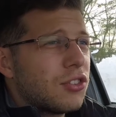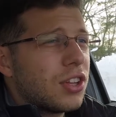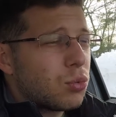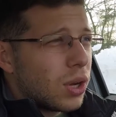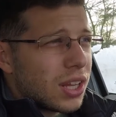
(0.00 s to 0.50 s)
So
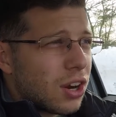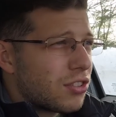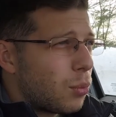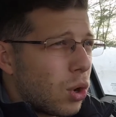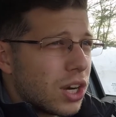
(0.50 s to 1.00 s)
that's one of the
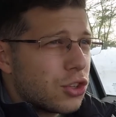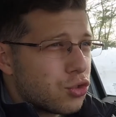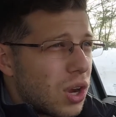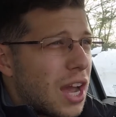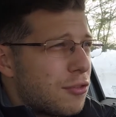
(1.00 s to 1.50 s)
cars I want to
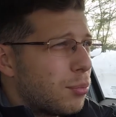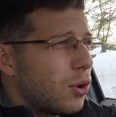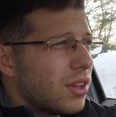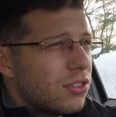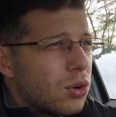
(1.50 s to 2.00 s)
drive
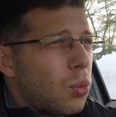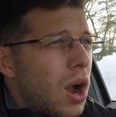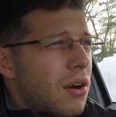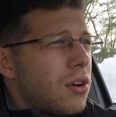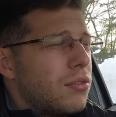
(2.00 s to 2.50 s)
more than do a
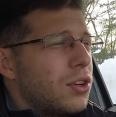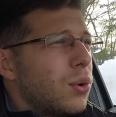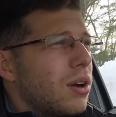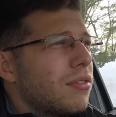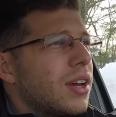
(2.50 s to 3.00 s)
walk around
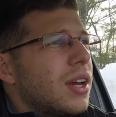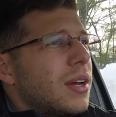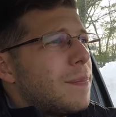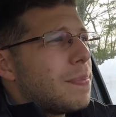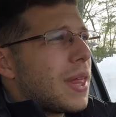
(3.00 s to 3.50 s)
review of.
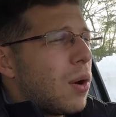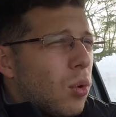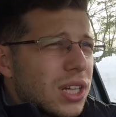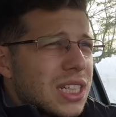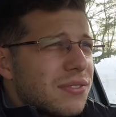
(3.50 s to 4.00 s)
I
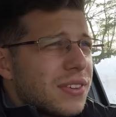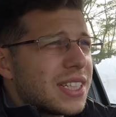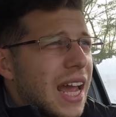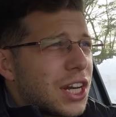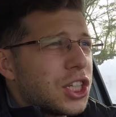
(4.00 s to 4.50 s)
want to see if
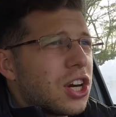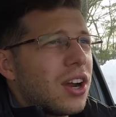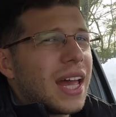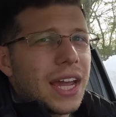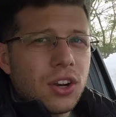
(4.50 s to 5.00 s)
it's actually a
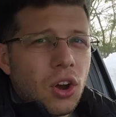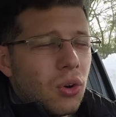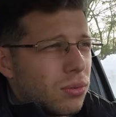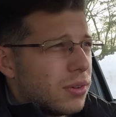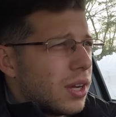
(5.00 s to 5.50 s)
car that I could
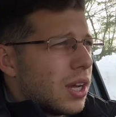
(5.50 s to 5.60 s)
own.